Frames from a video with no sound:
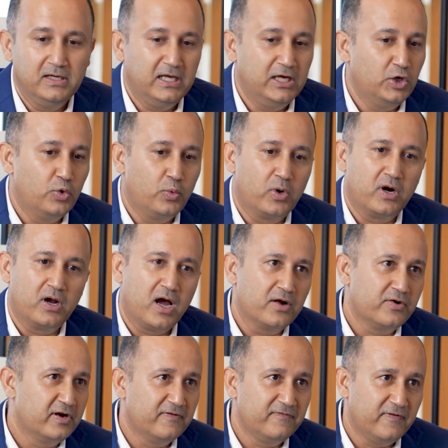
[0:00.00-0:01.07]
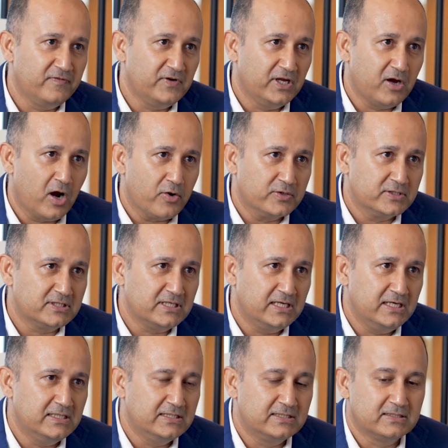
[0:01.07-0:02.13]
in over 150
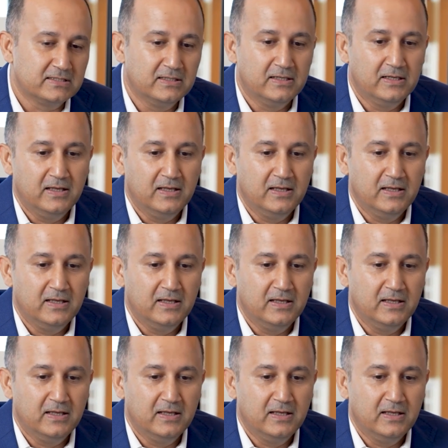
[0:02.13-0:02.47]
currencies.